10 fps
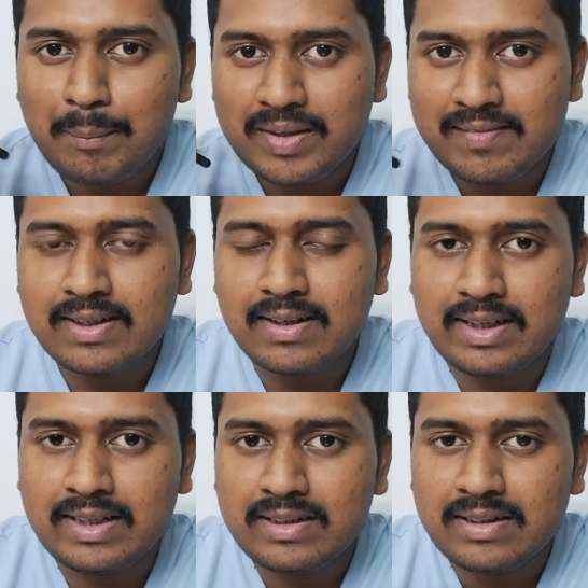
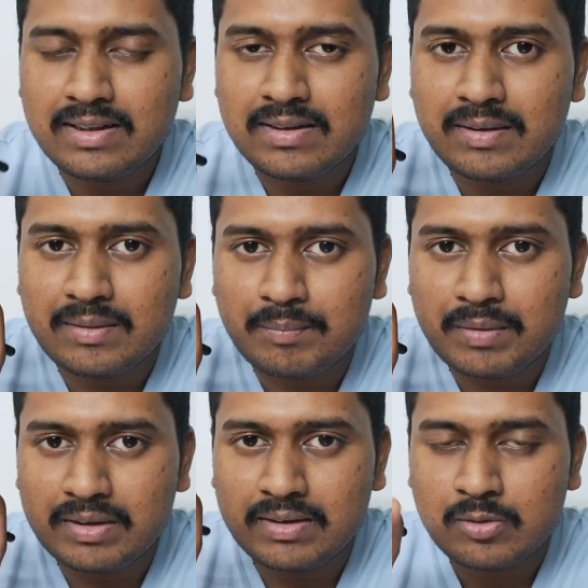Basically,
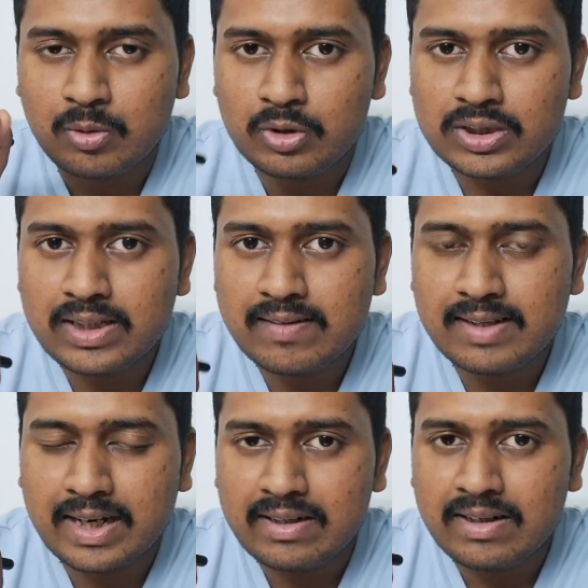the solution
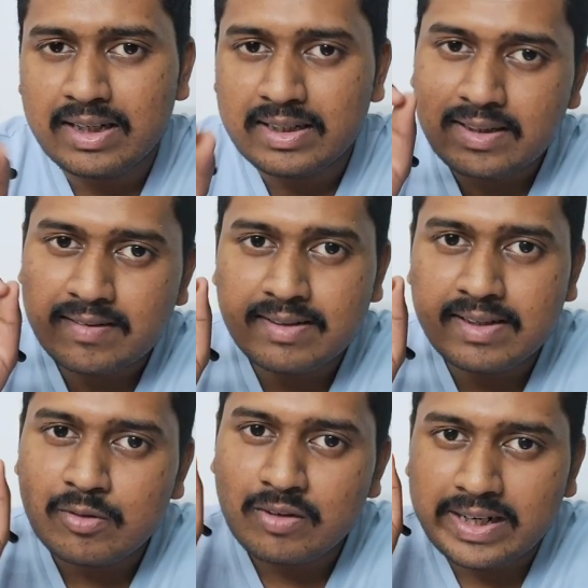is that these
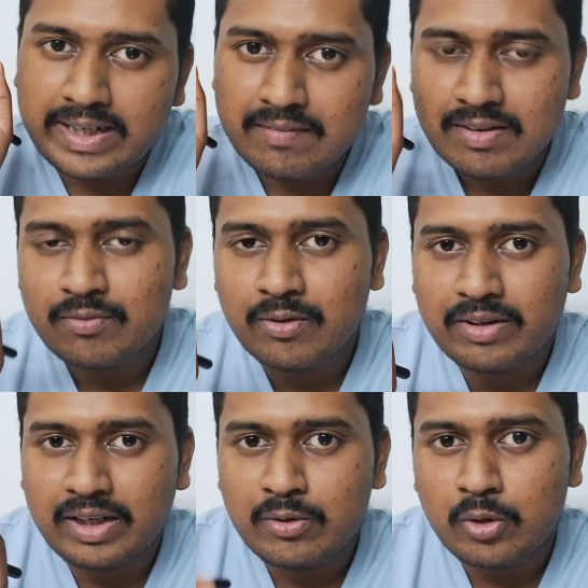things you will anyways
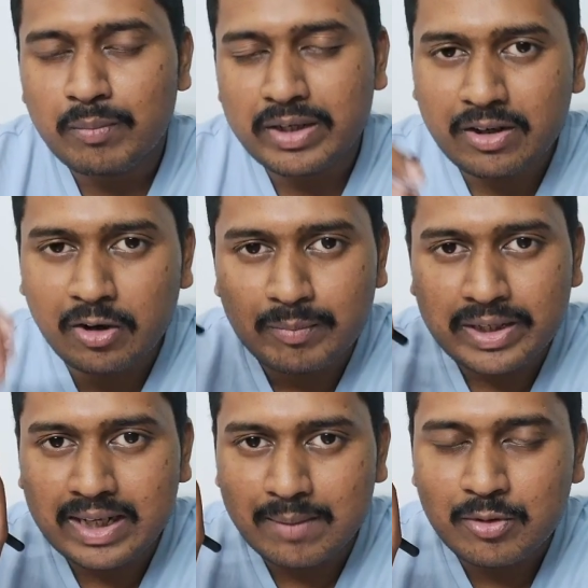forget no matter how
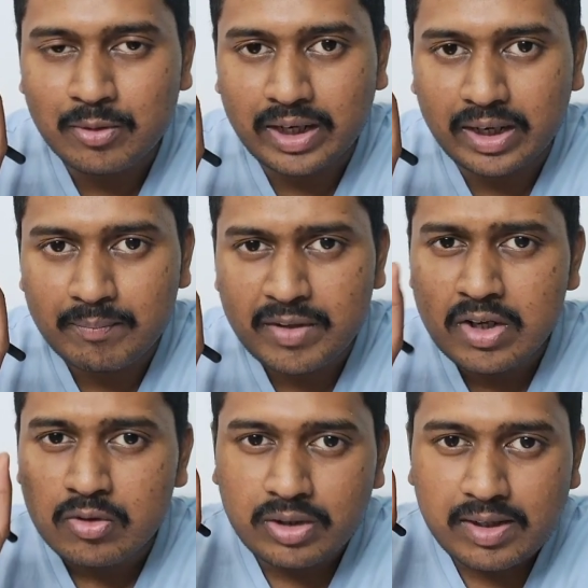many times you read.
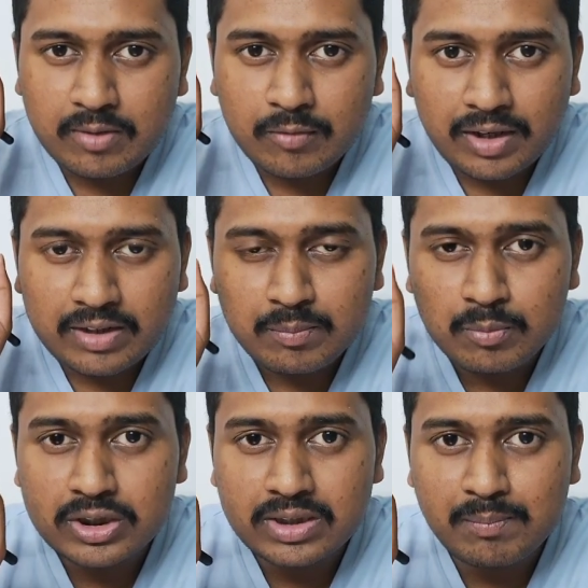So it is of
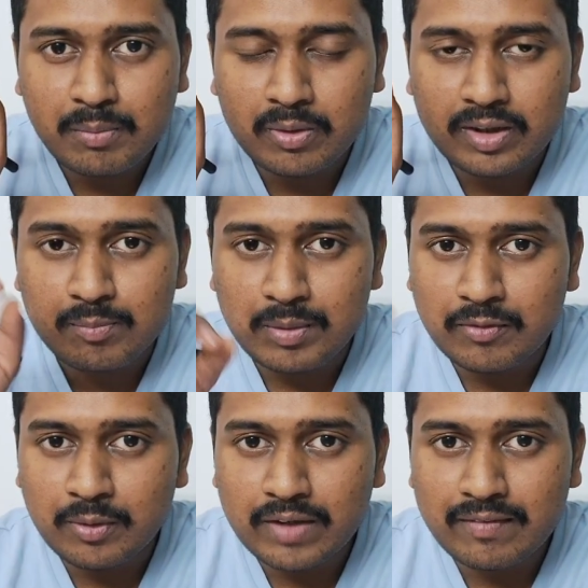utmost importance,
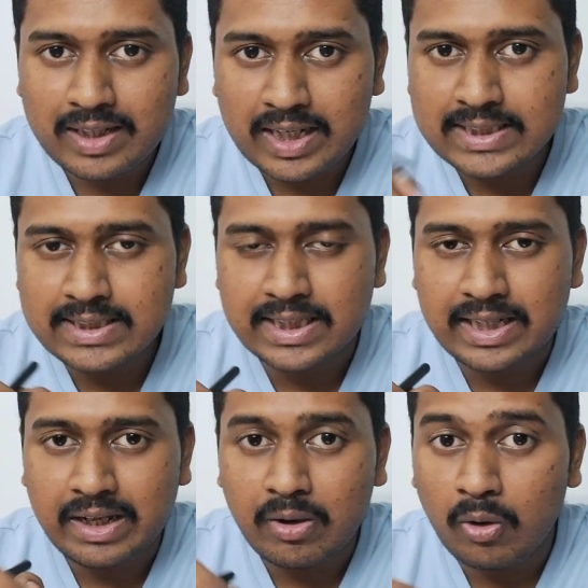before giving next
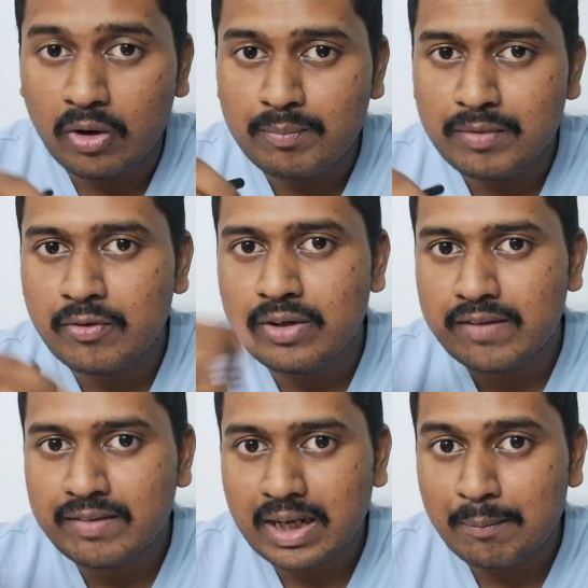GT or before
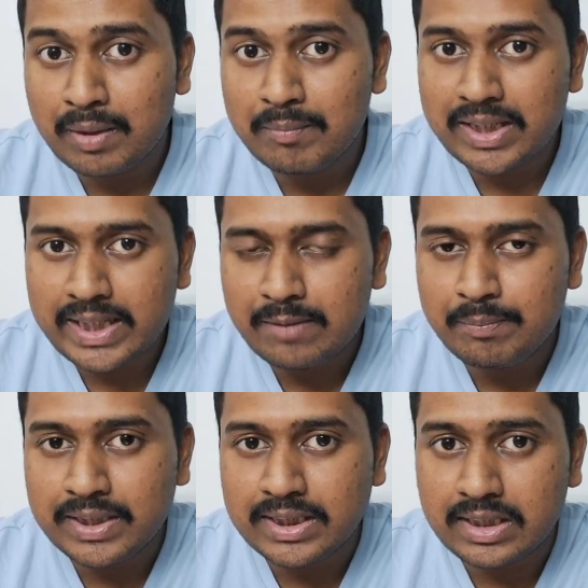giving upcoming
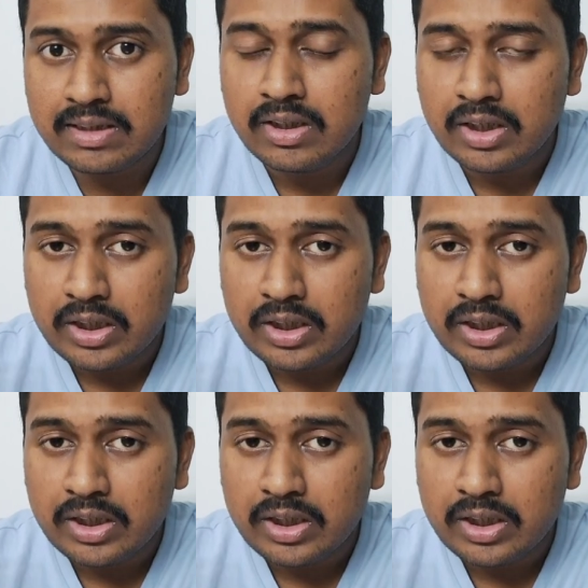NEET-PG,